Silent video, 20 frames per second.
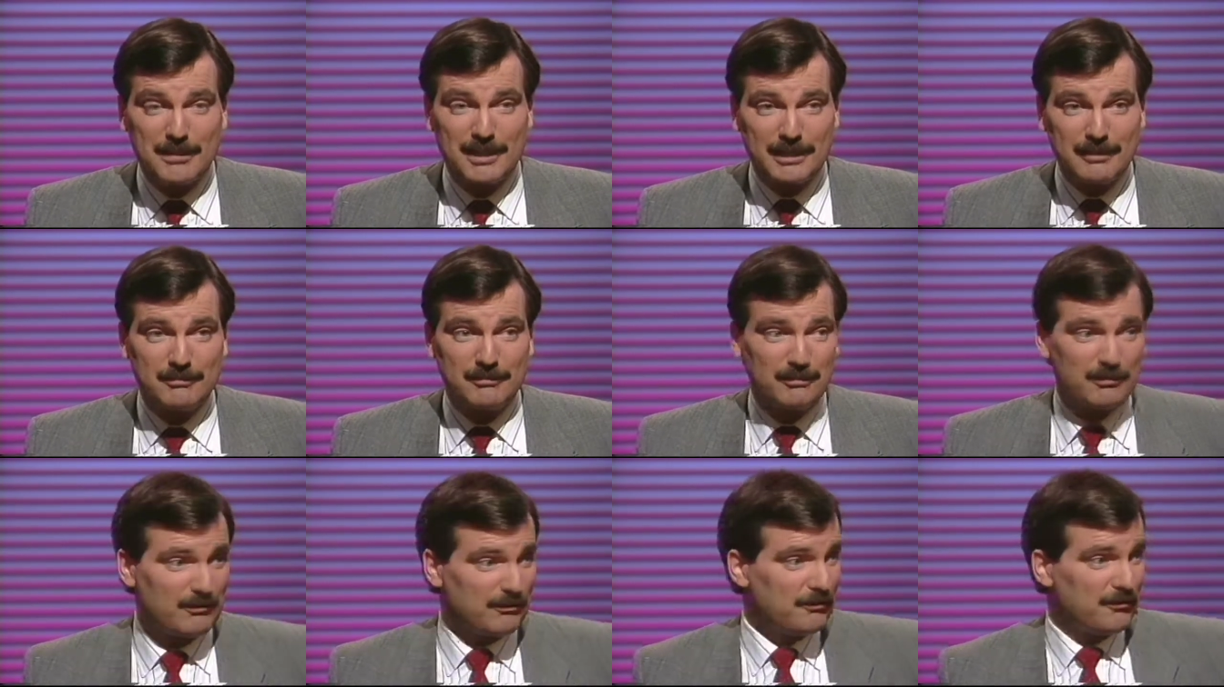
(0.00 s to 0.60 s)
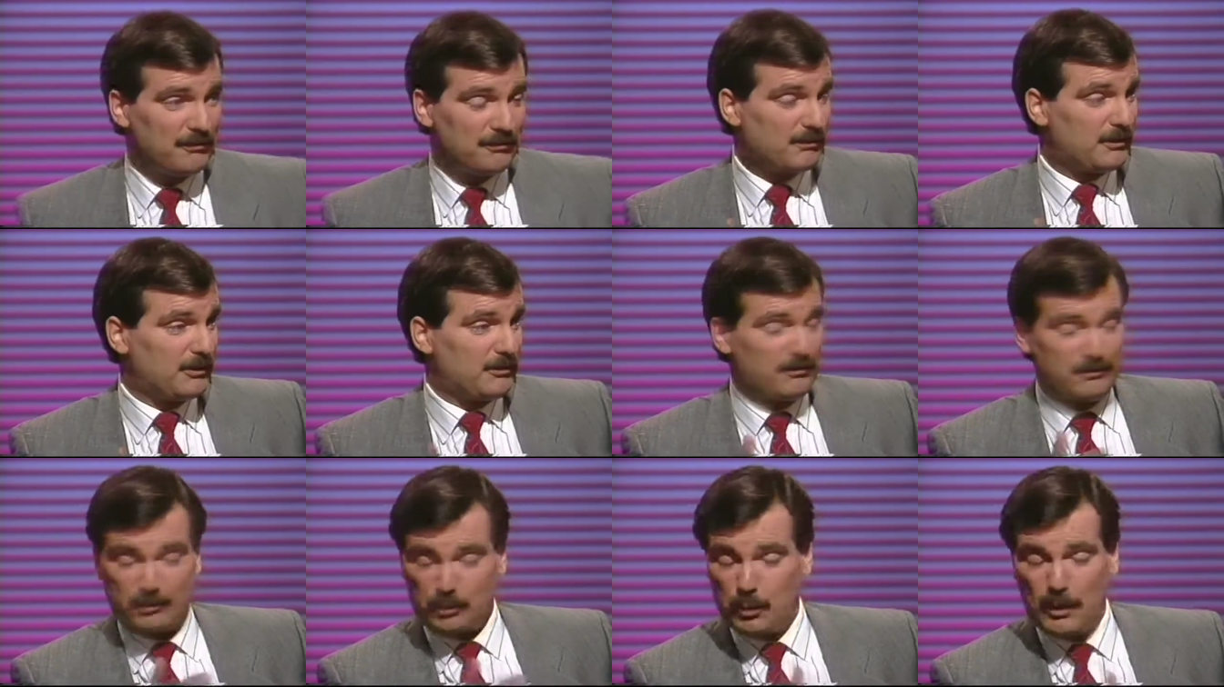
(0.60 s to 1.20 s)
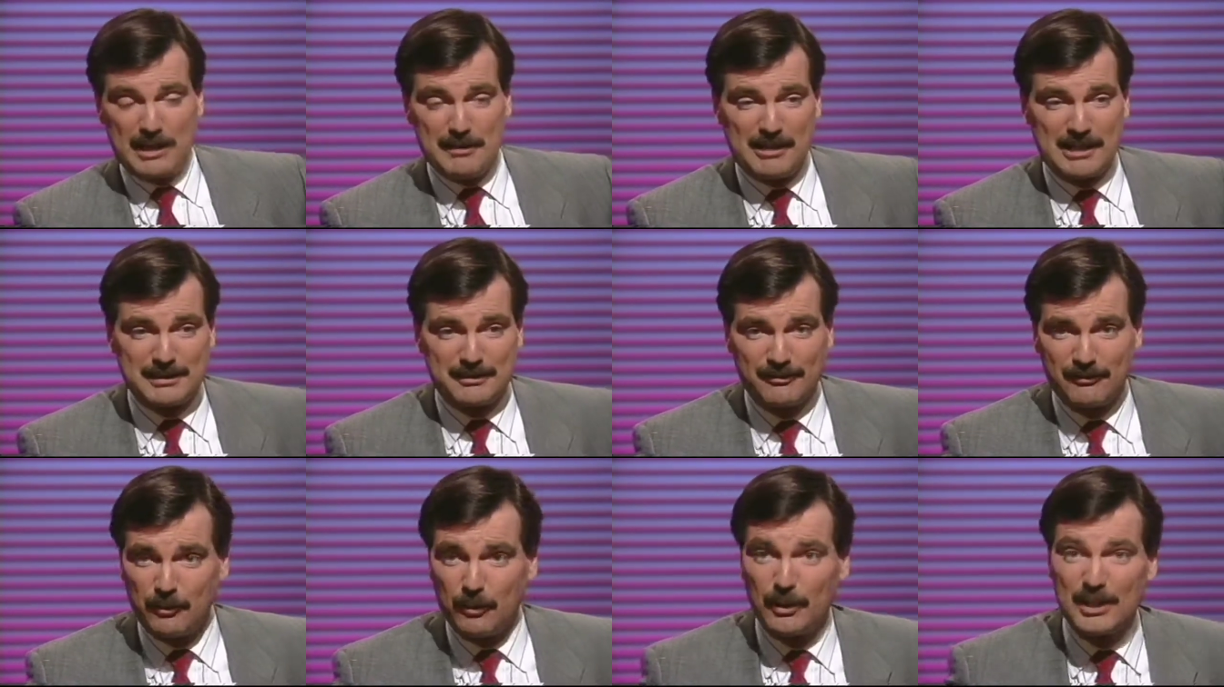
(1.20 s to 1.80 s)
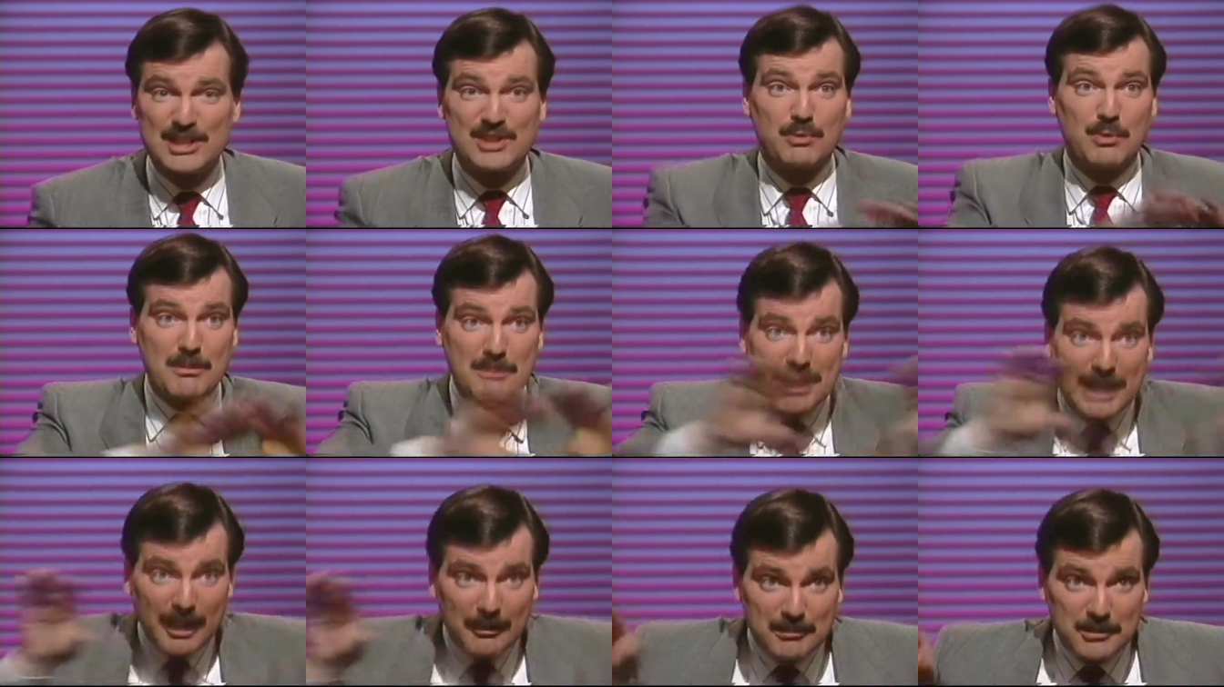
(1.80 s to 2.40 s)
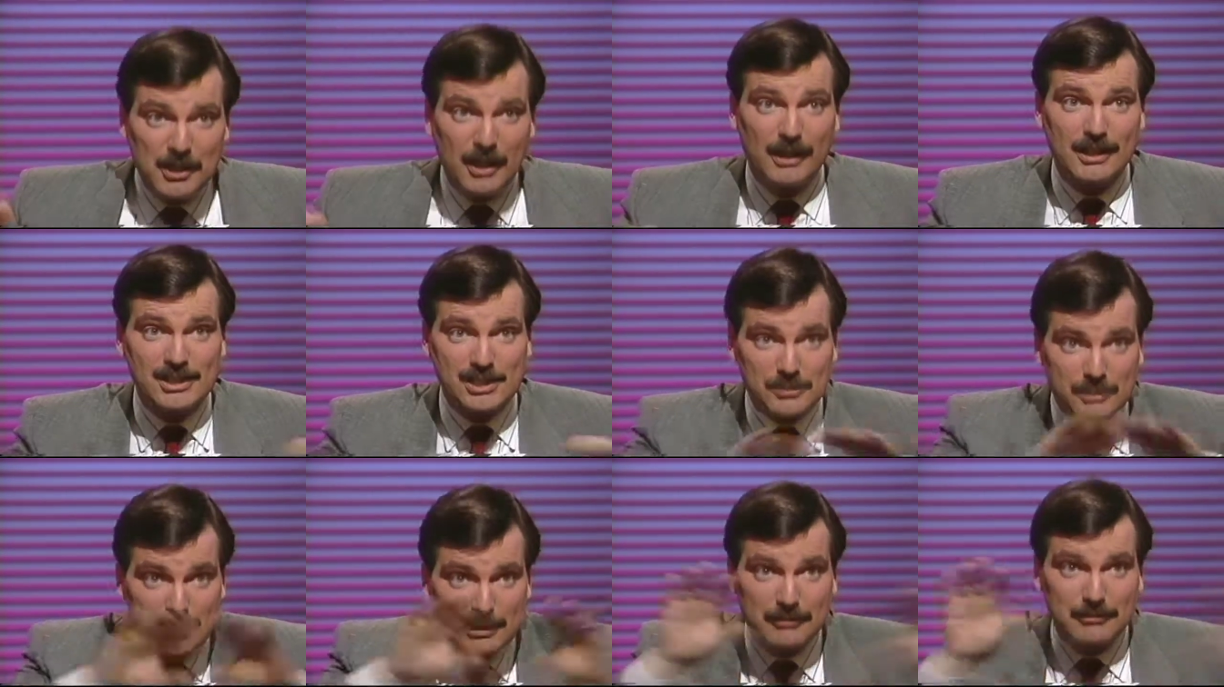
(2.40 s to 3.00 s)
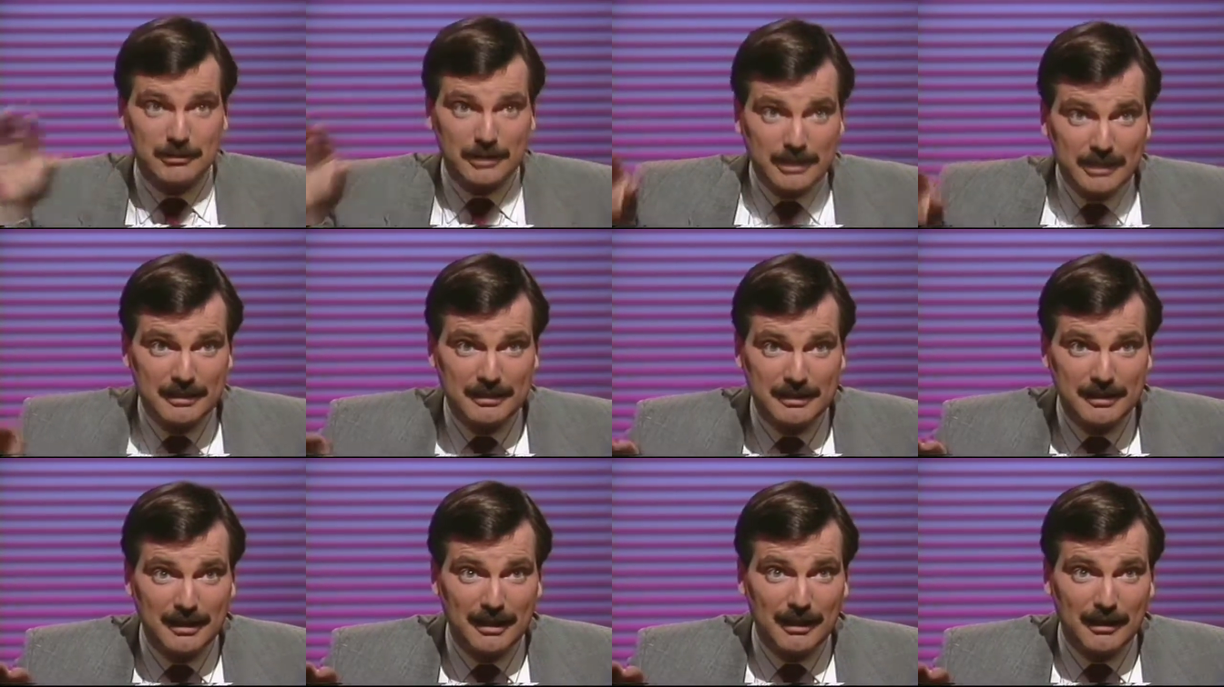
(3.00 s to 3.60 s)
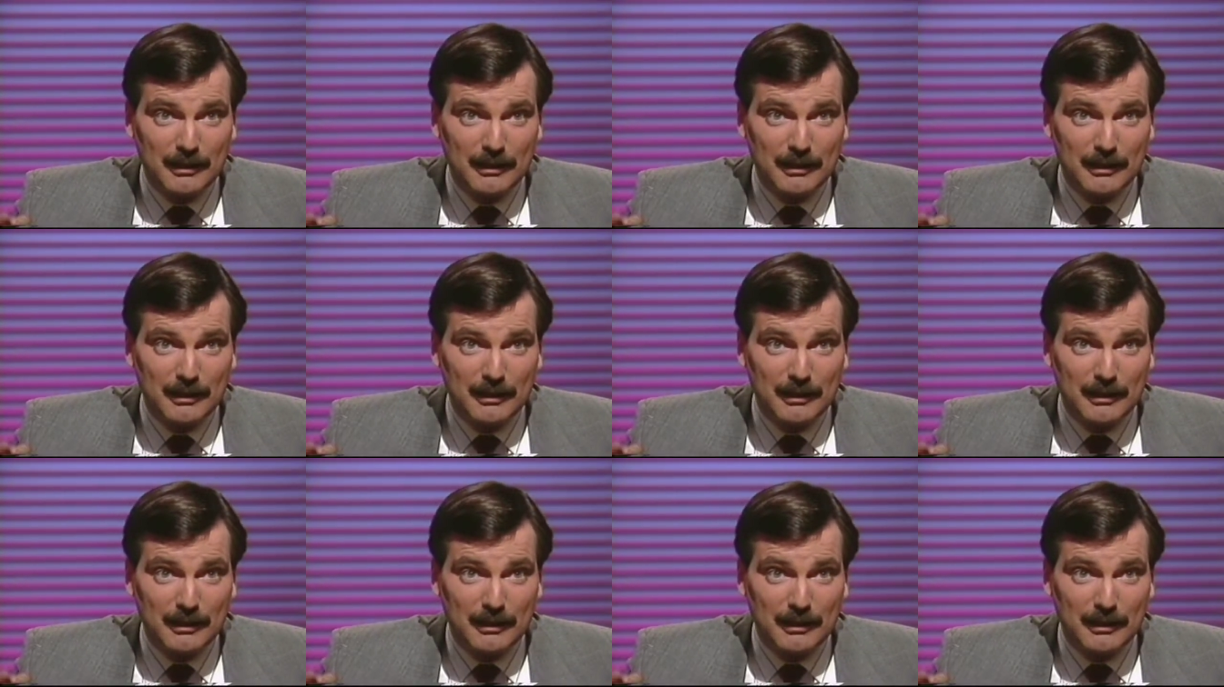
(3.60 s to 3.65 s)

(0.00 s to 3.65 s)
been 20 minutes before swimming, swimming, up Young Street with,